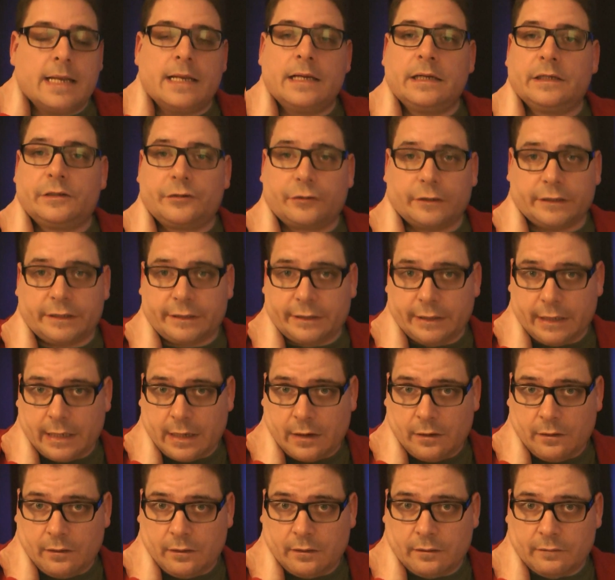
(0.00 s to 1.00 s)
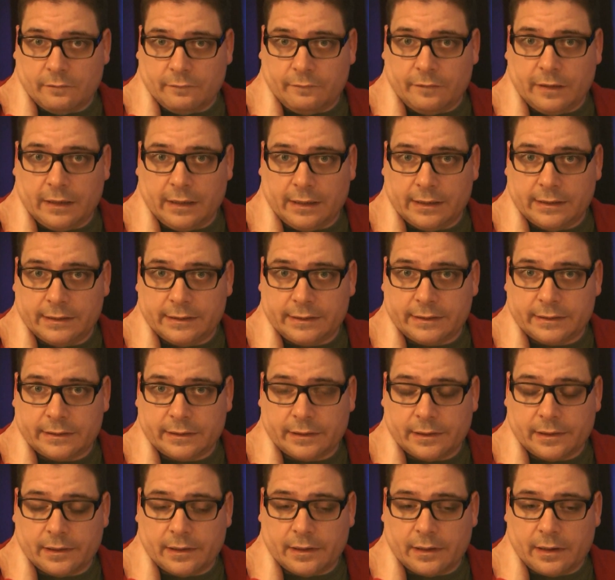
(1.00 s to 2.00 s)
Interesting
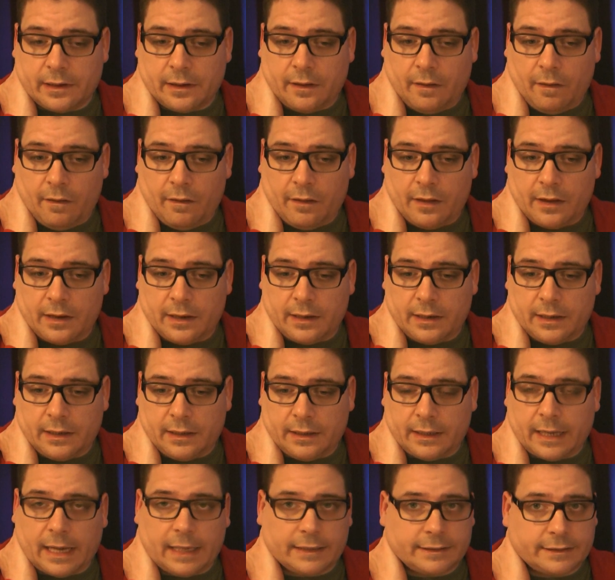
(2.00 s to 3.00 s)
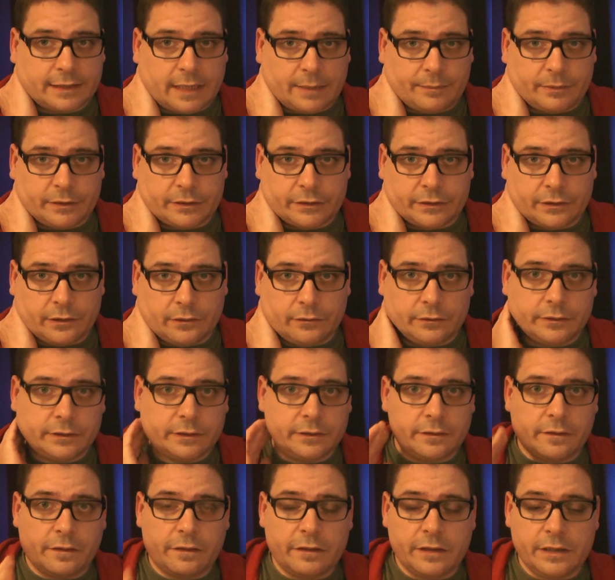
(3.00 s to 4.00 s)
villains in the last episode.